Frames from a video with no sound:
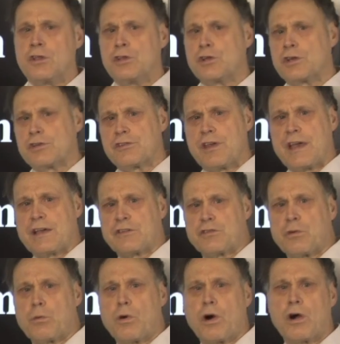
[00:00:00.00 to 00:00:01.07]
You can take it
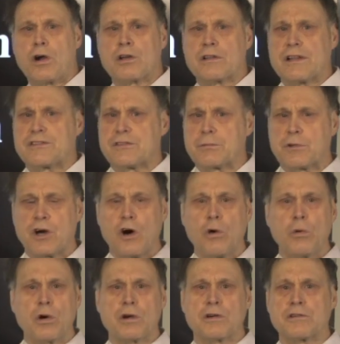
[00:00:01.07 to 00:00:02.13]
to work, let some
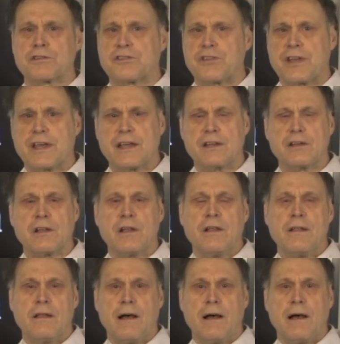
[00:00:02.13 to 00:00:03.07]
coworkers see it.